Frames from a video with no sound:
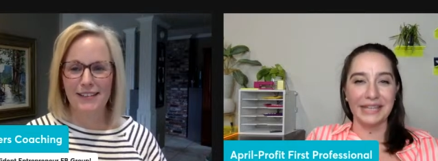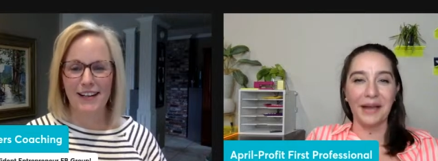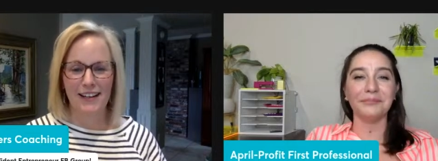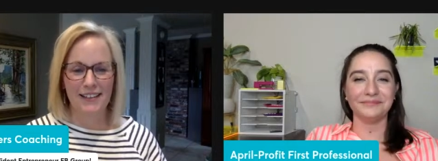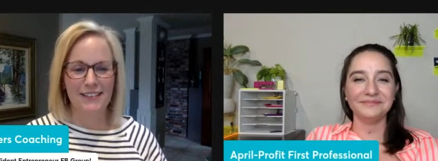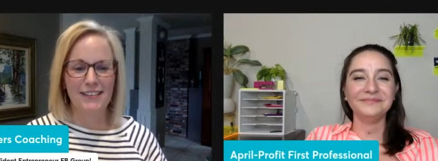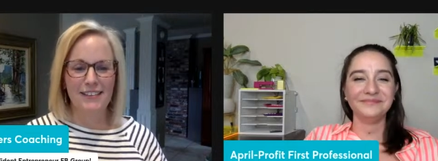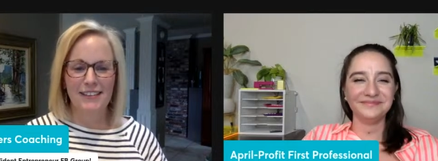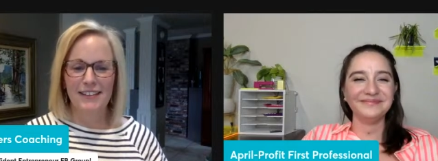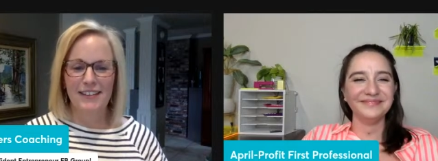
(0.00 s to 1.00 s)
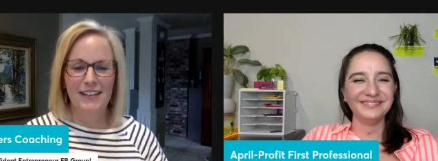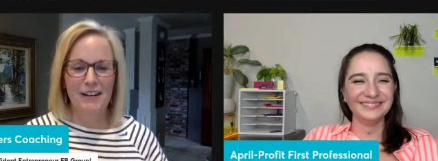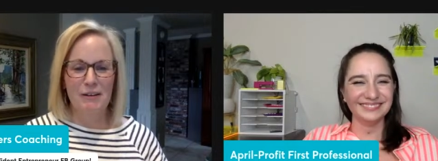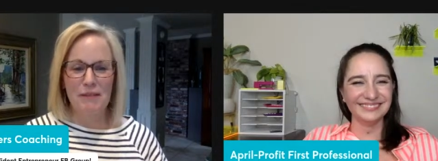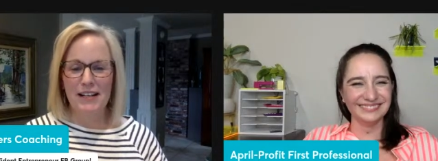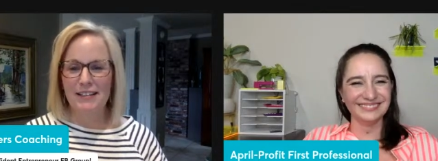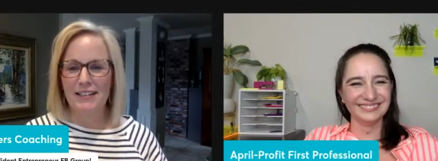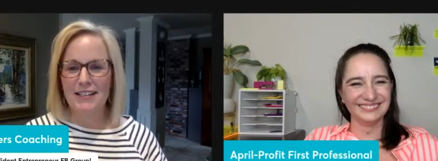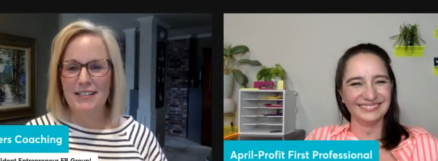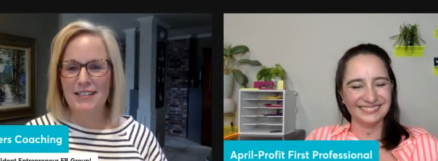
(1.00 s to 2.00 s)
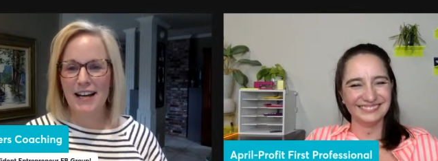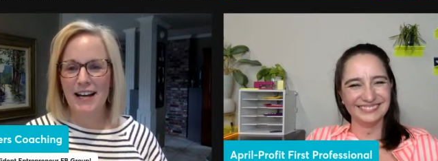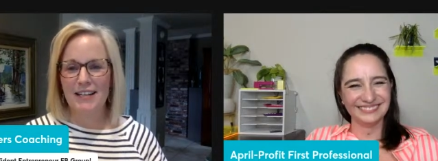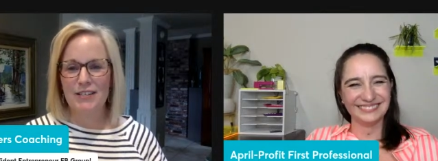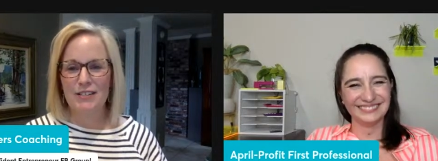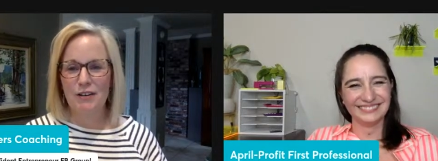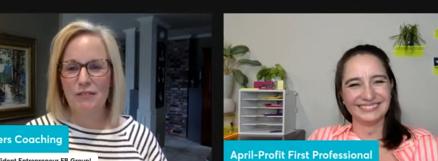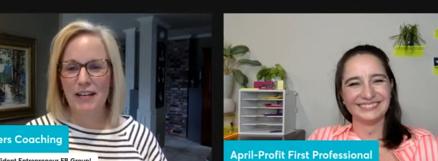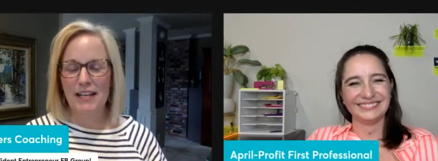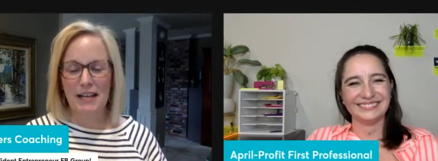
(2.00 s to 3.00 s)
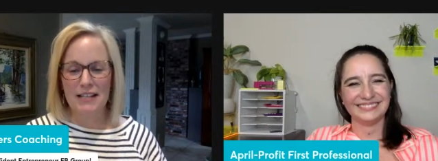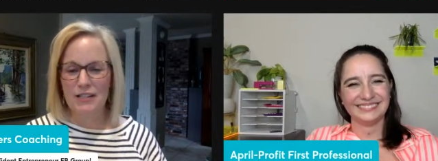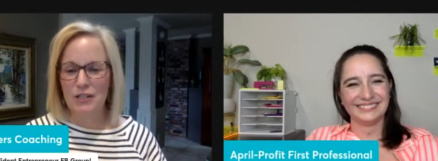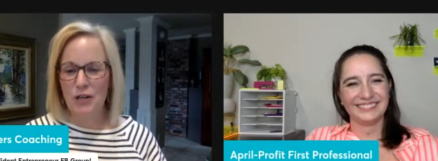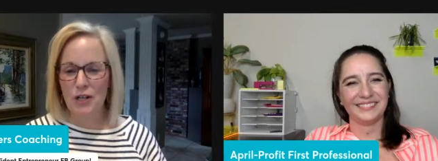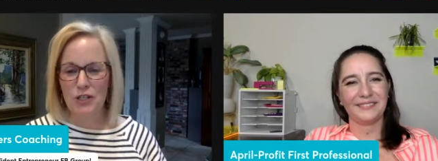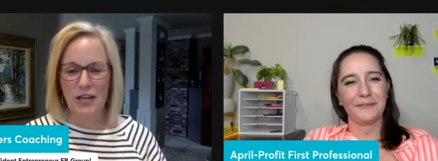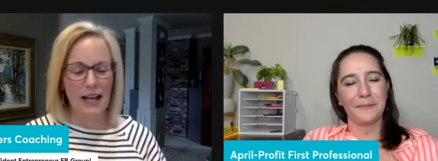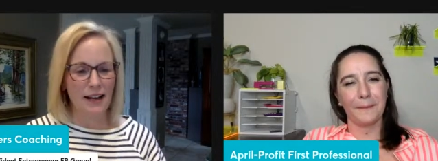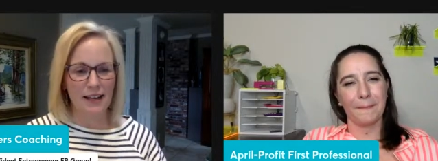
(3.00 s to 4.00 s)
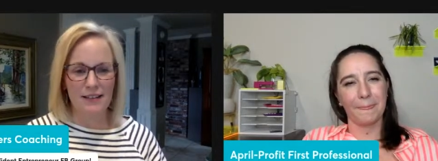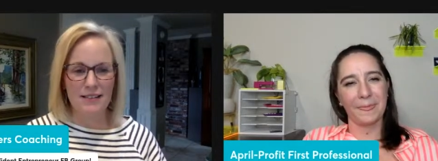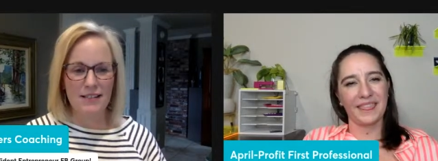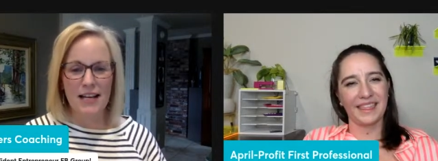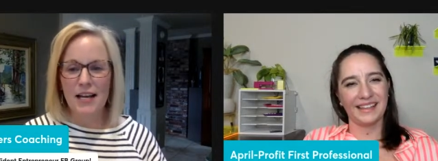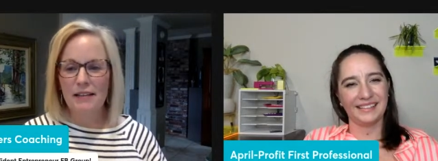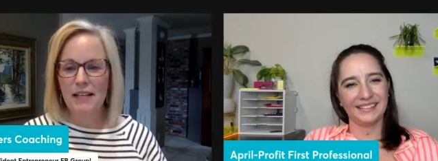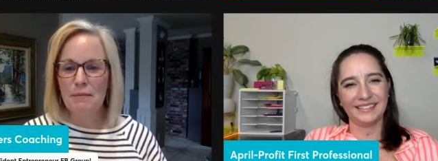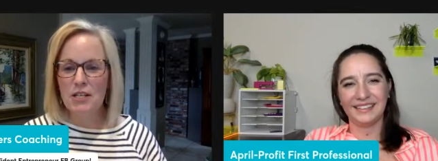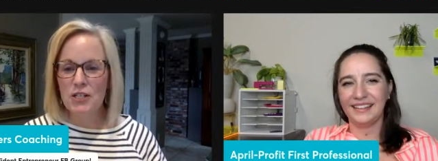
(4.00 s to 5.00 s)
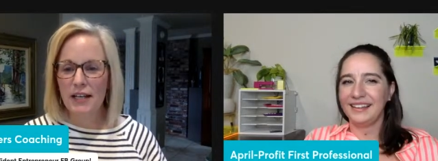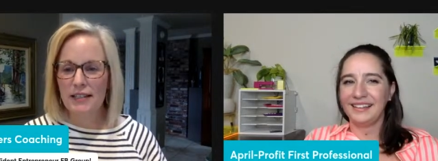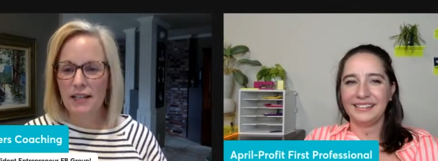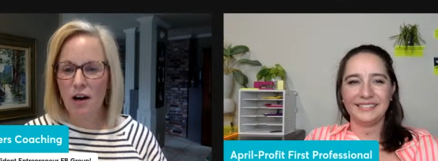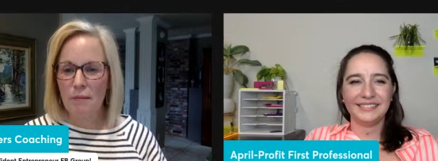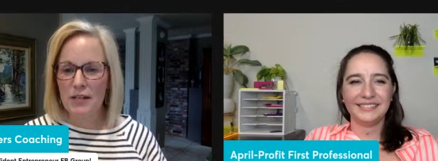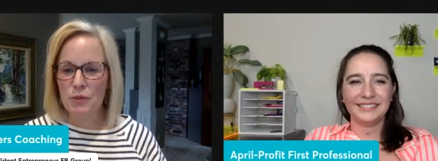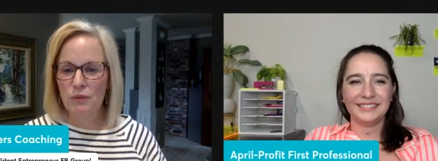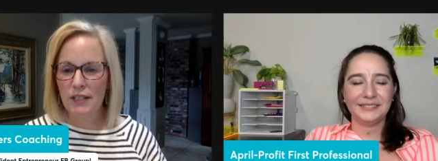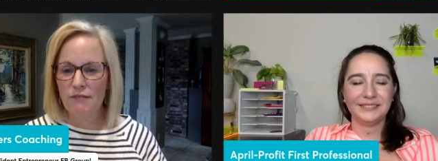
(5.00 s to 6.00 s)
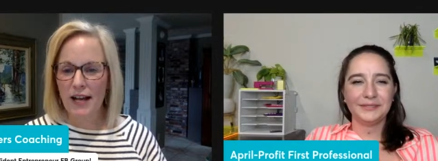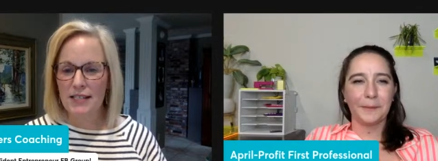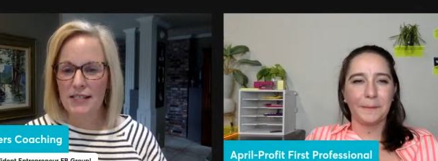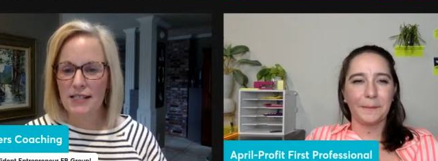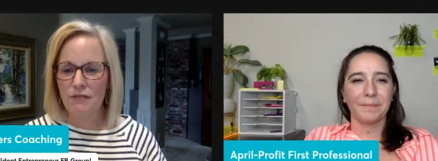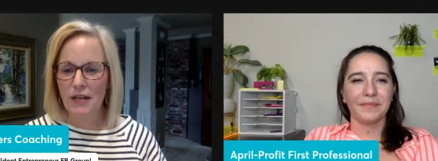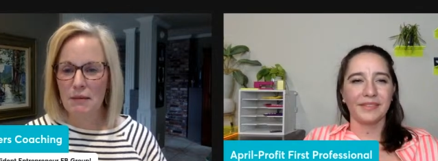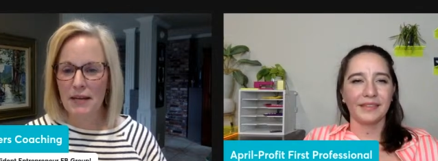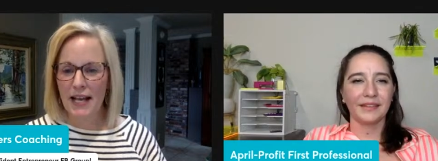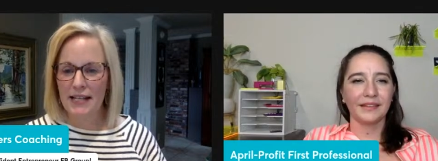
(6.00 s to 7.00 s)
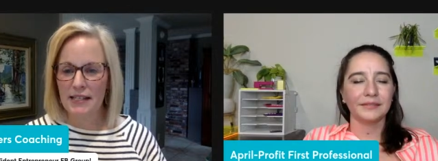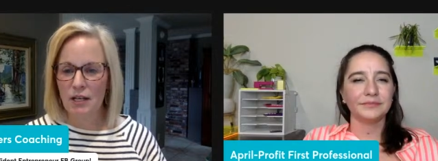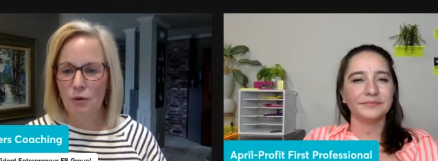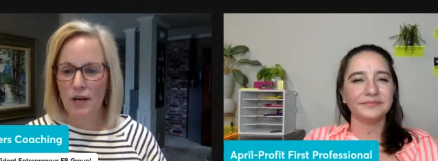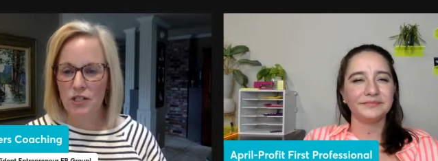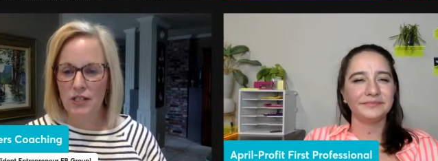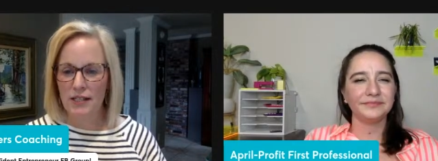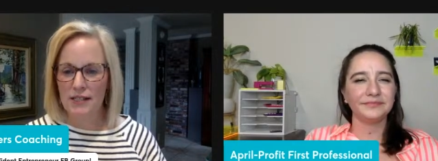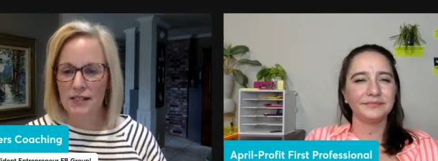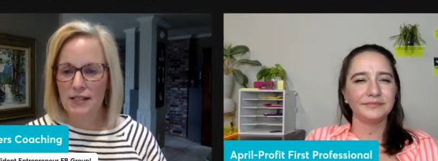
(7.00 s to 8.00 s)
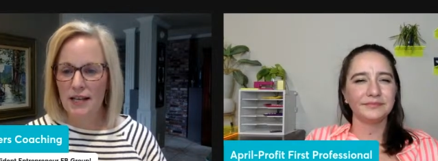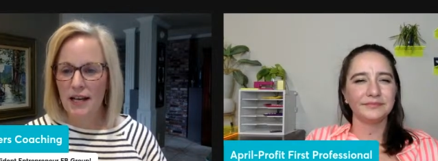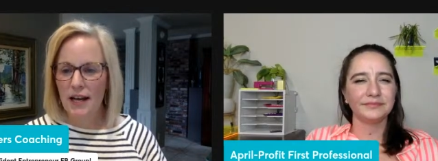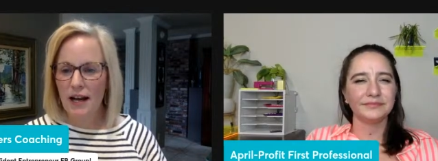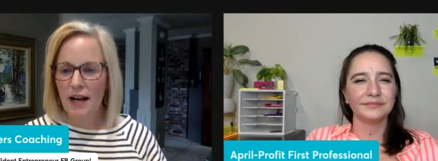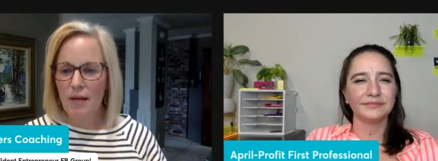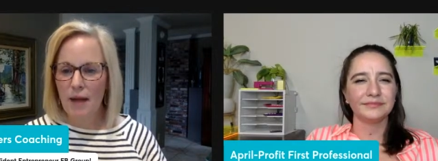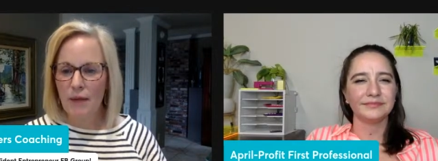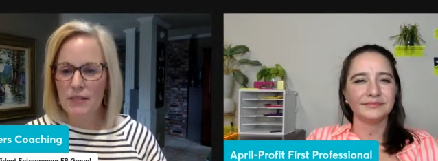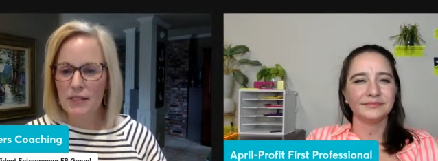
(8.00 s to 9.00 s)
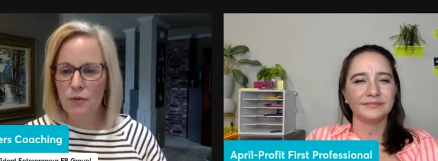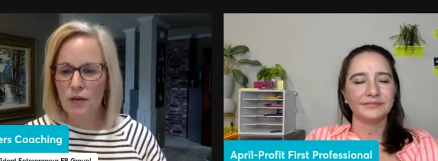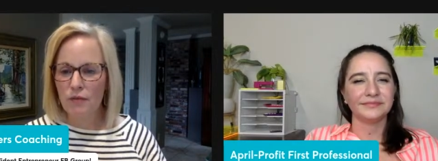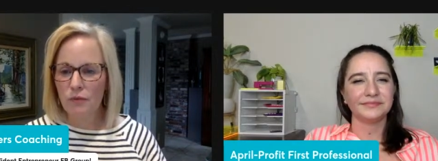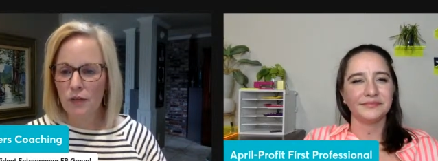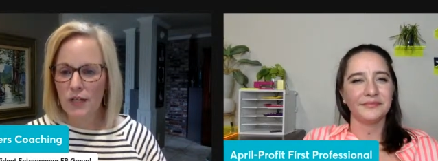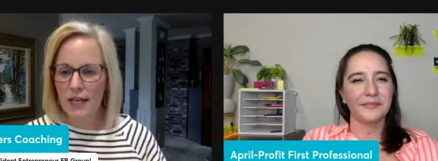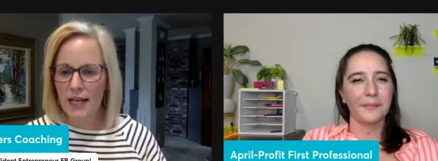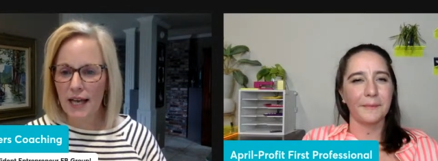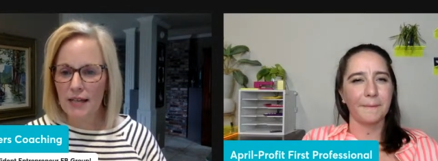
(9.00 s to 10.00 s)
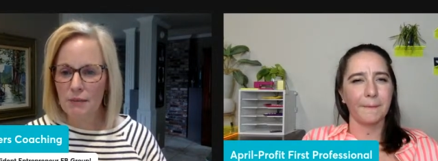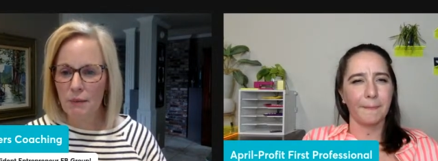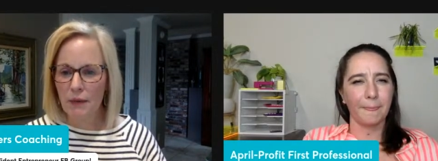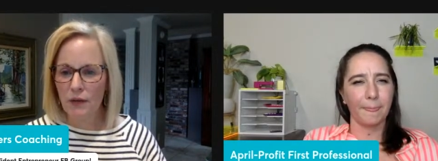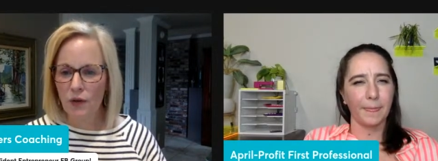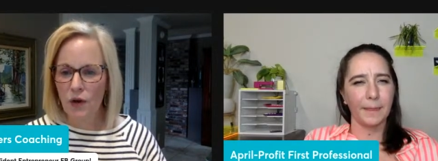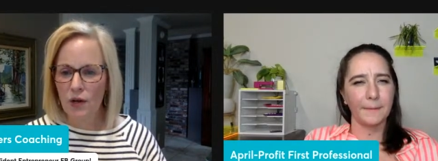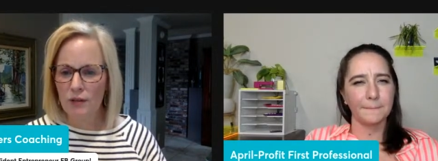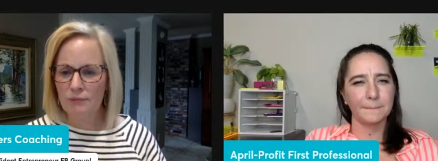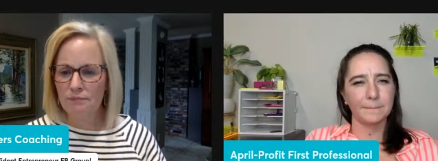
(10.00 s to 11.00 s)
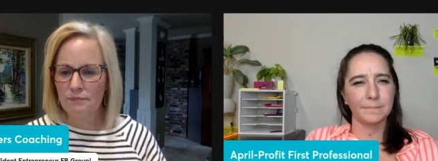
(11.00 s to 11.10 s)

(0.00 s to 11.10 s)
Speaker 1: Yeah. Oh my goodness. That is so funny. Yes, the dog shenanigans. Let me check the comments really fast to see if anybody has any questions. Um, I was sort of looking as we went along.